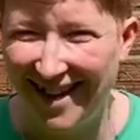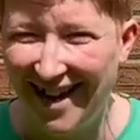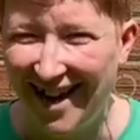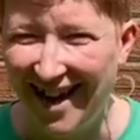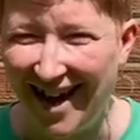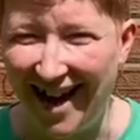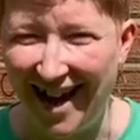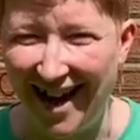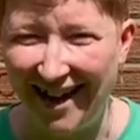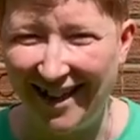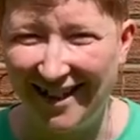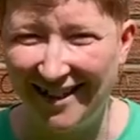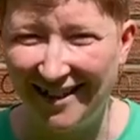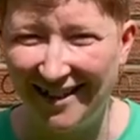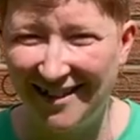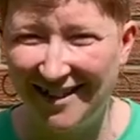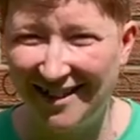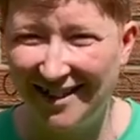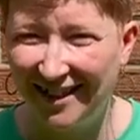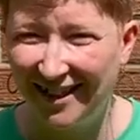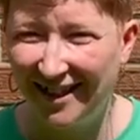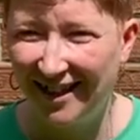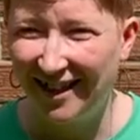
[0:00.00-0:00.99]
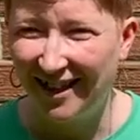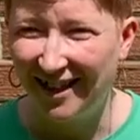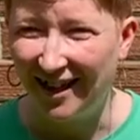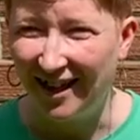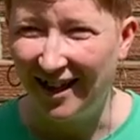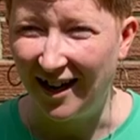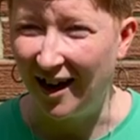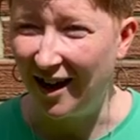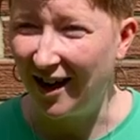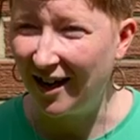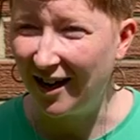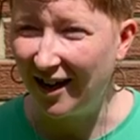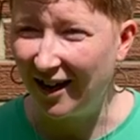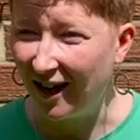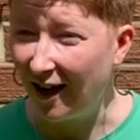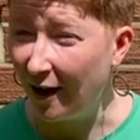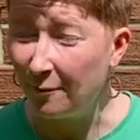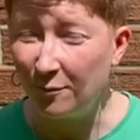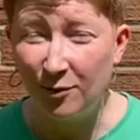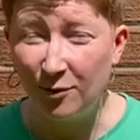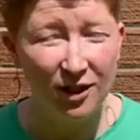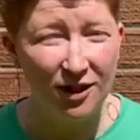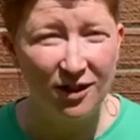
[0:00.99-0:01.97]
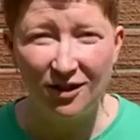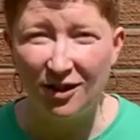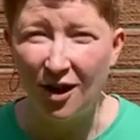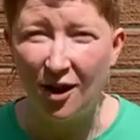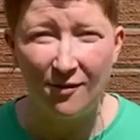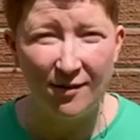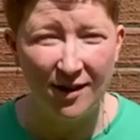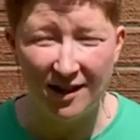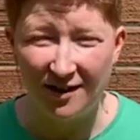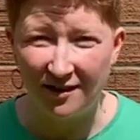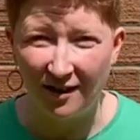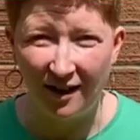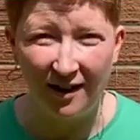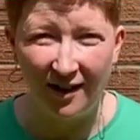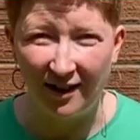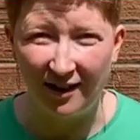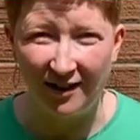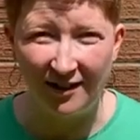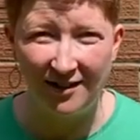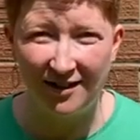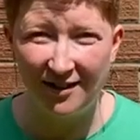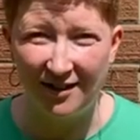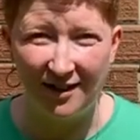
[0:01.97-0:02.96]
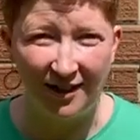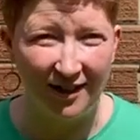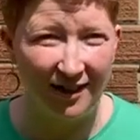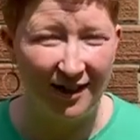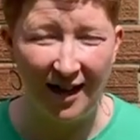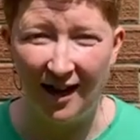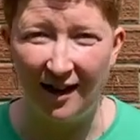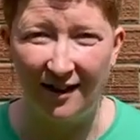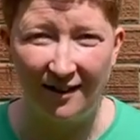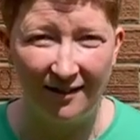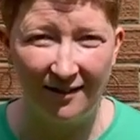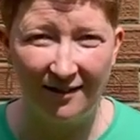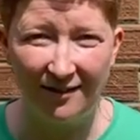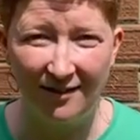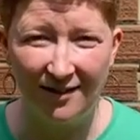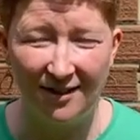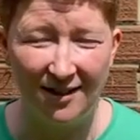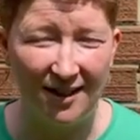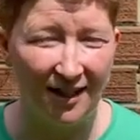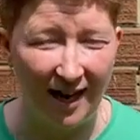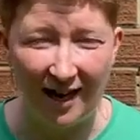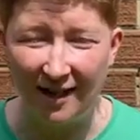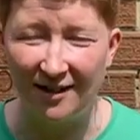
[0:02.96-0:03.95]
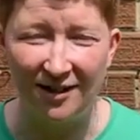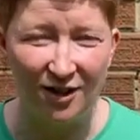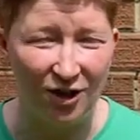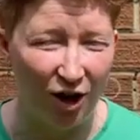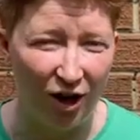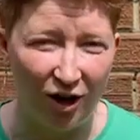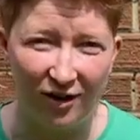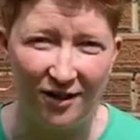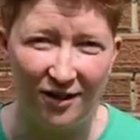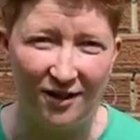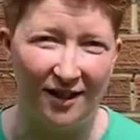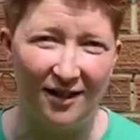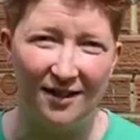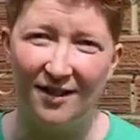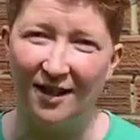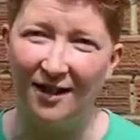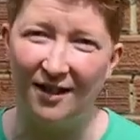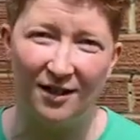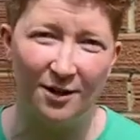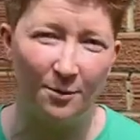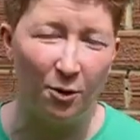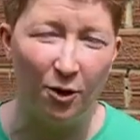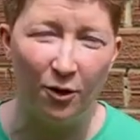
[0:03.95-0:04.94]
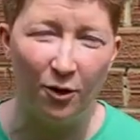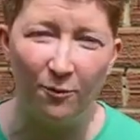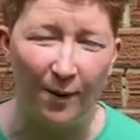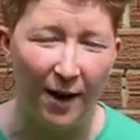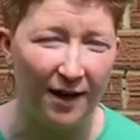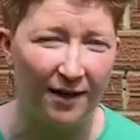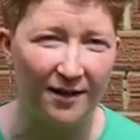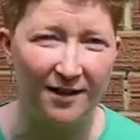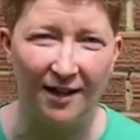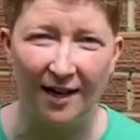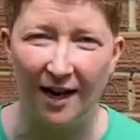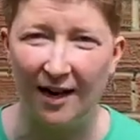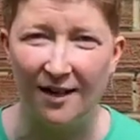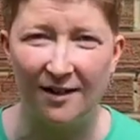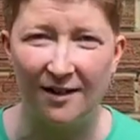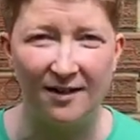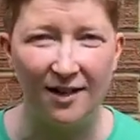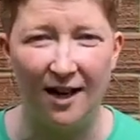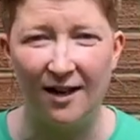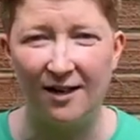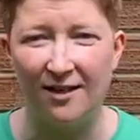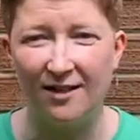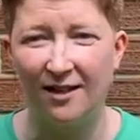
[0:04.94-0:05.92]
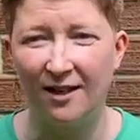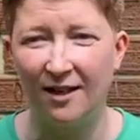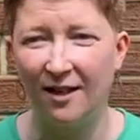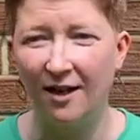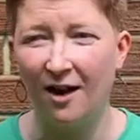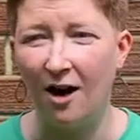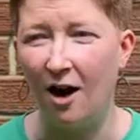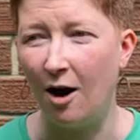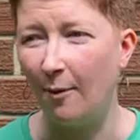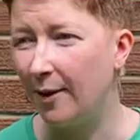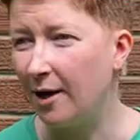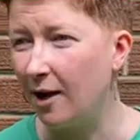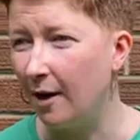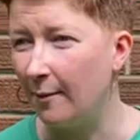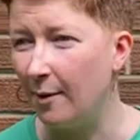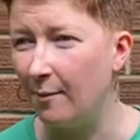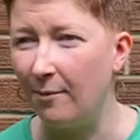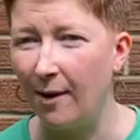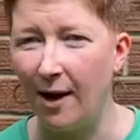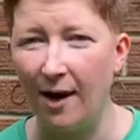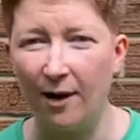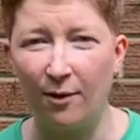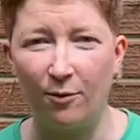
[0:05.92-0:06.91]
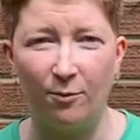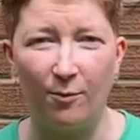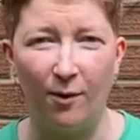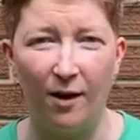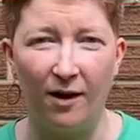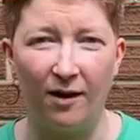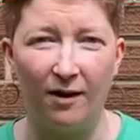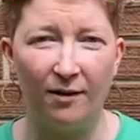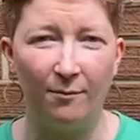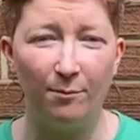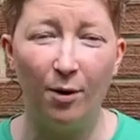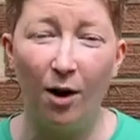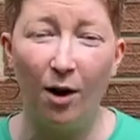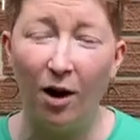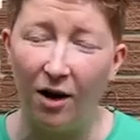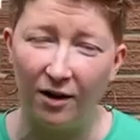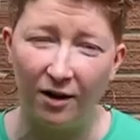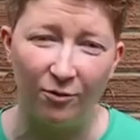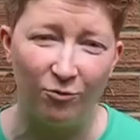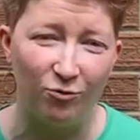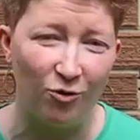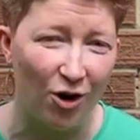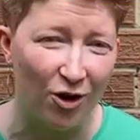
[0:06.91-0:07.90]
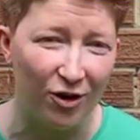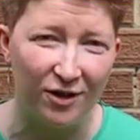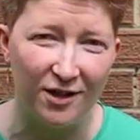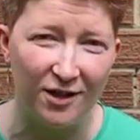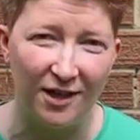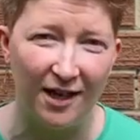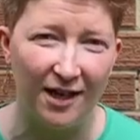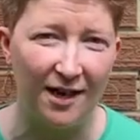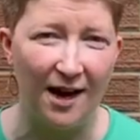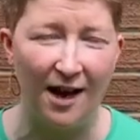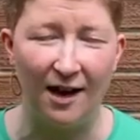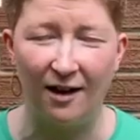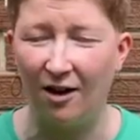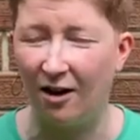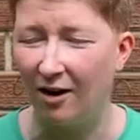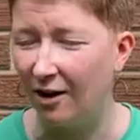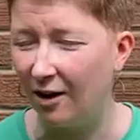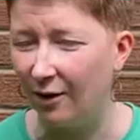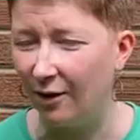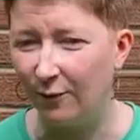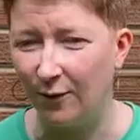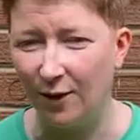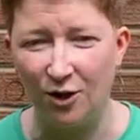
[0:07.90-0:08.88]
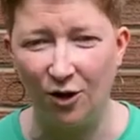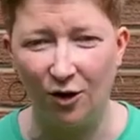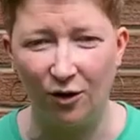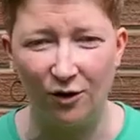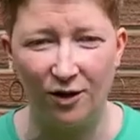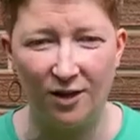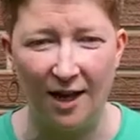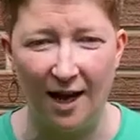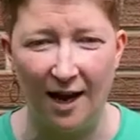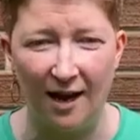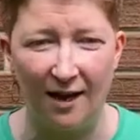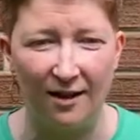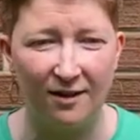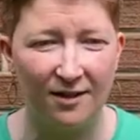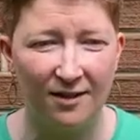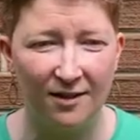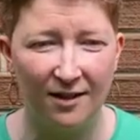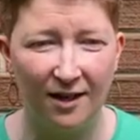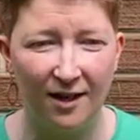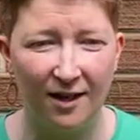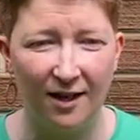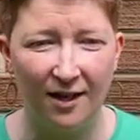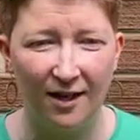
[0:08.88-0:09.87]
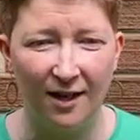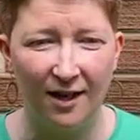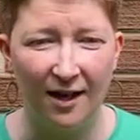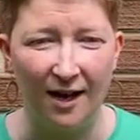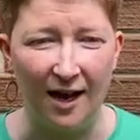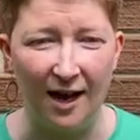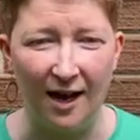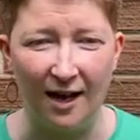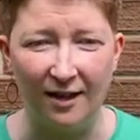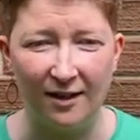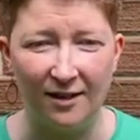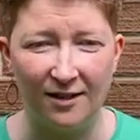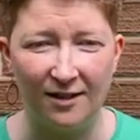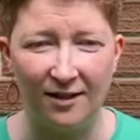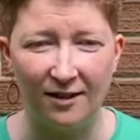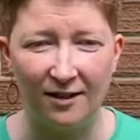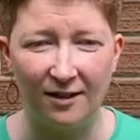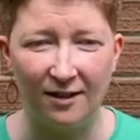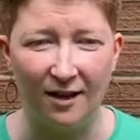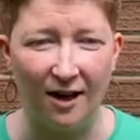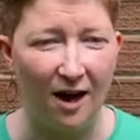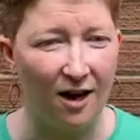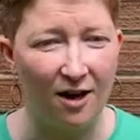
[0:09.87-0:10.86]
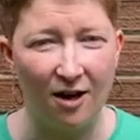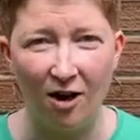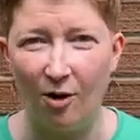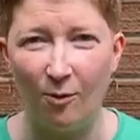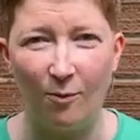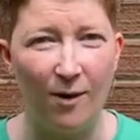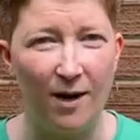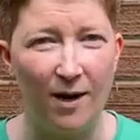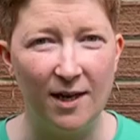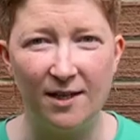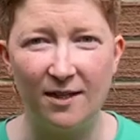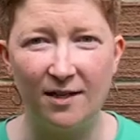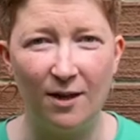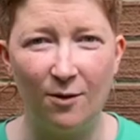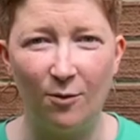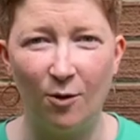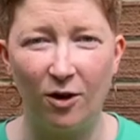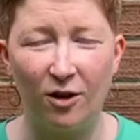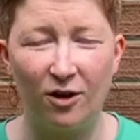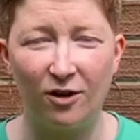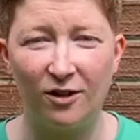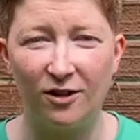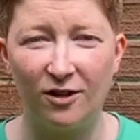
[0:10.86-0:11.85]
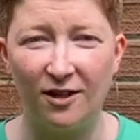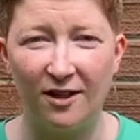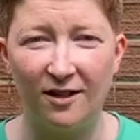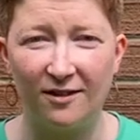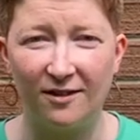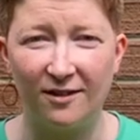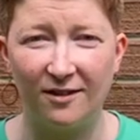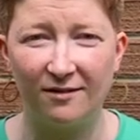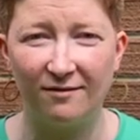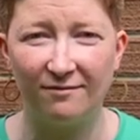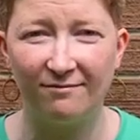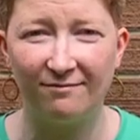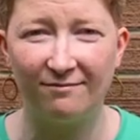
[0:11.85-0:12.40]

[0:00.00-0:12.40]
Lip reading: And I'm just so excited to get started and to move back to Gateshead. I'll be coming back with my partner Rosie and our lovely dog Tess, and I can't wait to see what God does.